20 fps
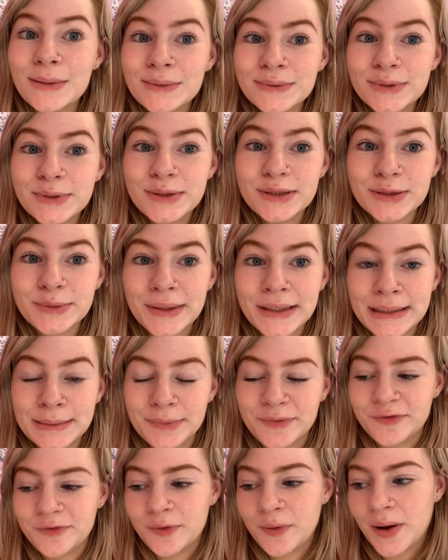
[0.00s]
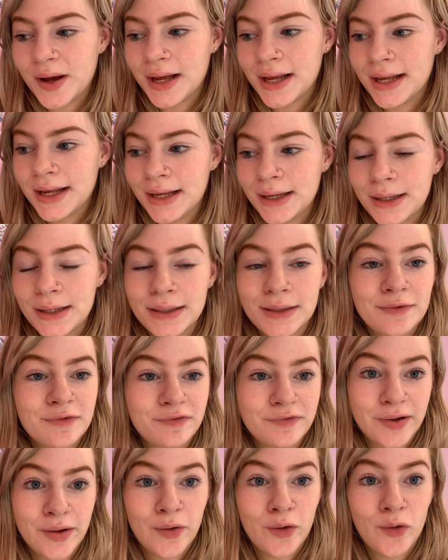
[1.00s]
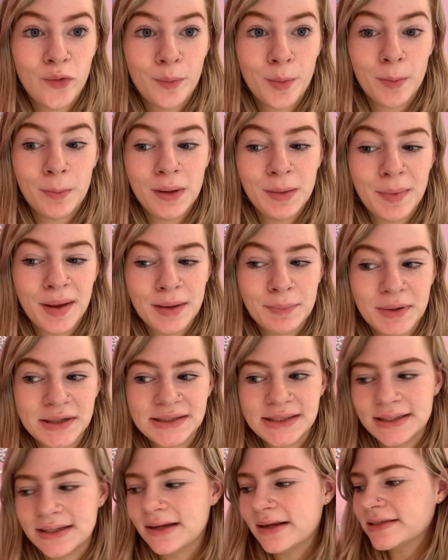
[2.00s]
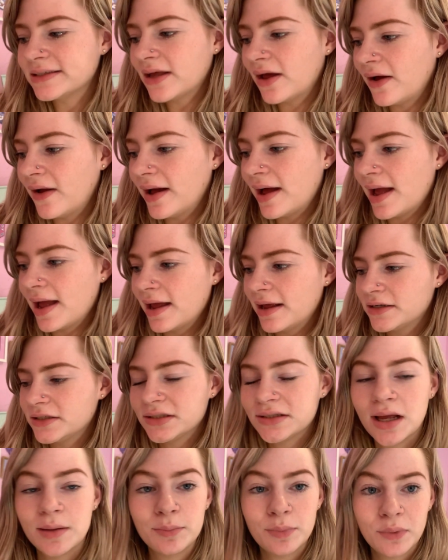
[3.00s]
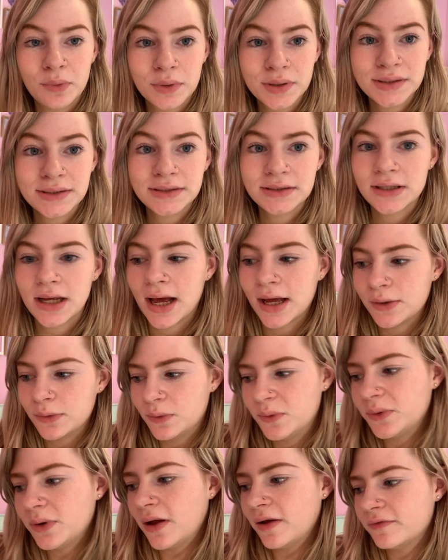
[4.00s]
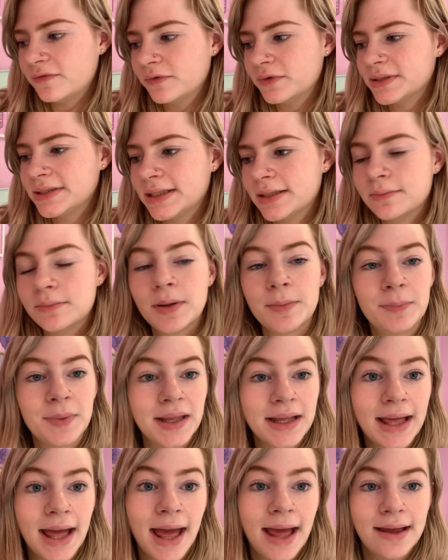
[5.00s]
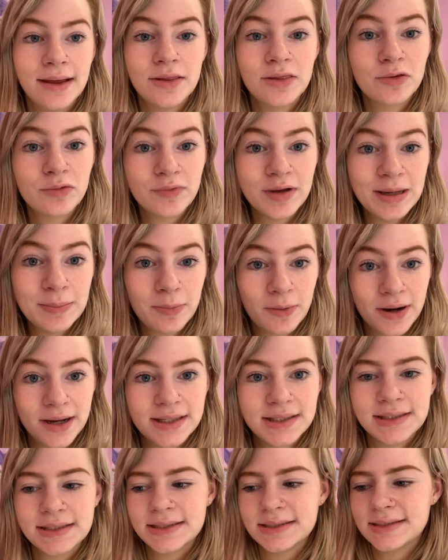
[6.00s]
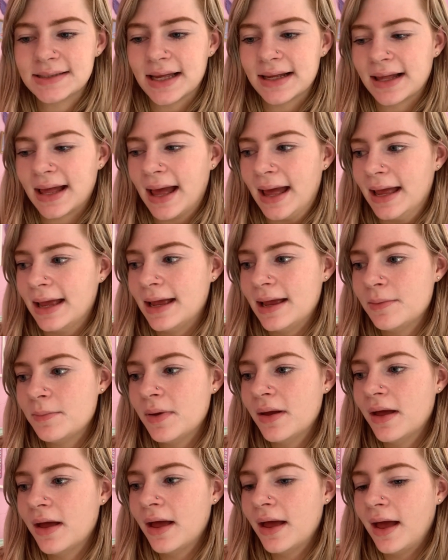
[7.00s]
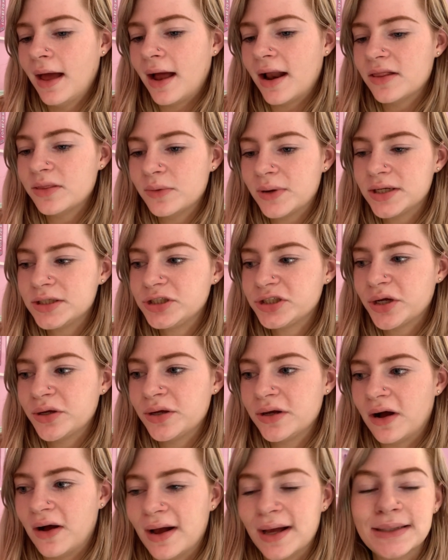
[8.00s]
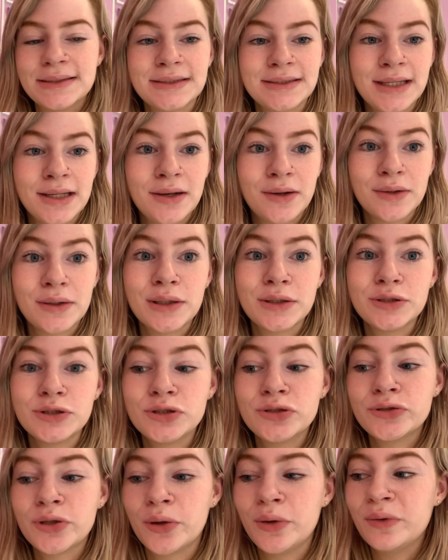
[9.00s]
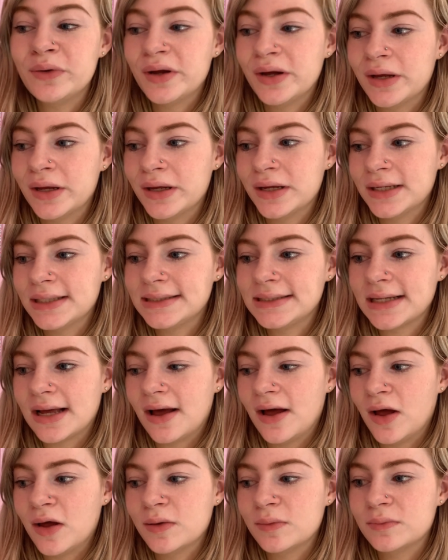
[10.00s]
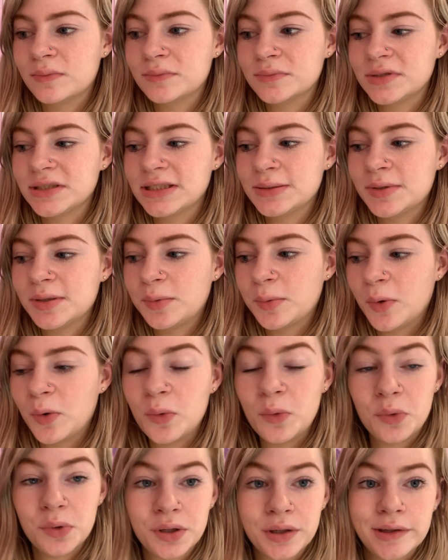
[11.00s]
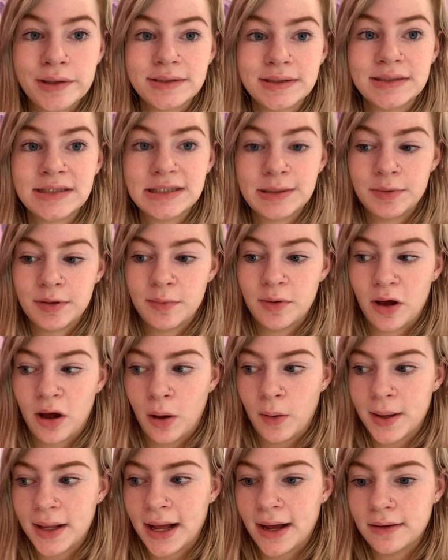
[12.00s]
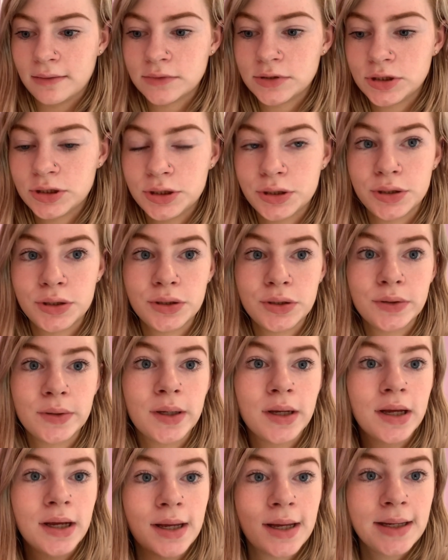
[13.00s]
Also, just quickly before I film me making my stickers, I just unboxed an order for some big A3 prints that came. I thought I'd show you guys because they look so good. So some of them are orders and some of them are going out to